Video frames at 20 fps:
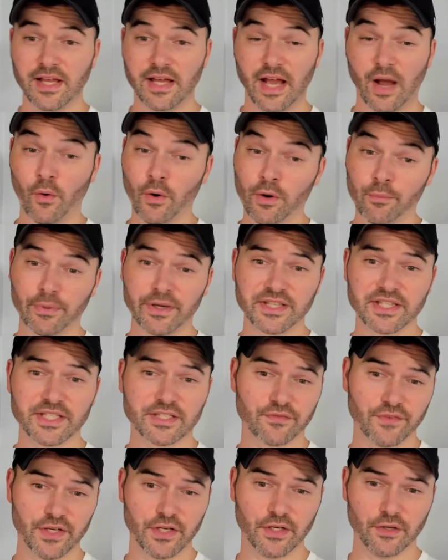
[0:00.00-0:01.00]
I want to break
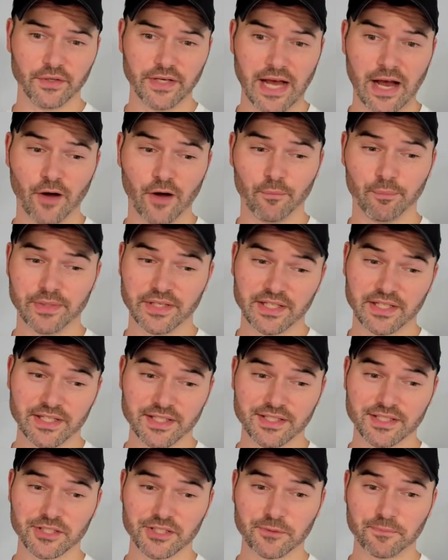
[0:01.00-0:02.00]
this video down
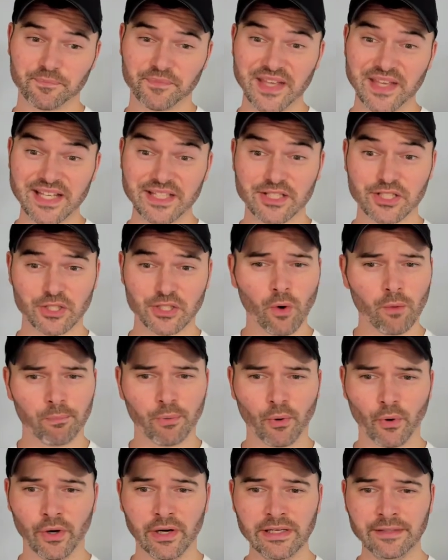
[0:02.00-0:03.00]
because it's so
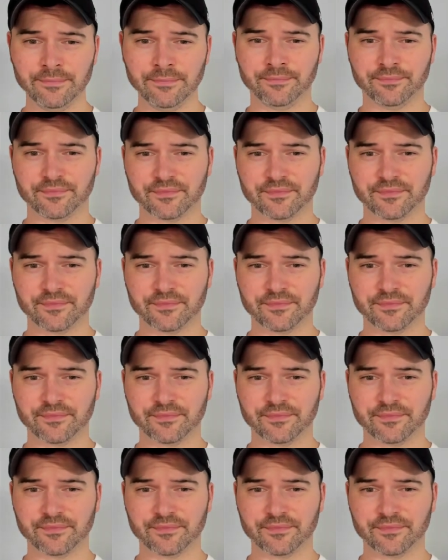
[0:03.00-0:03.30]
important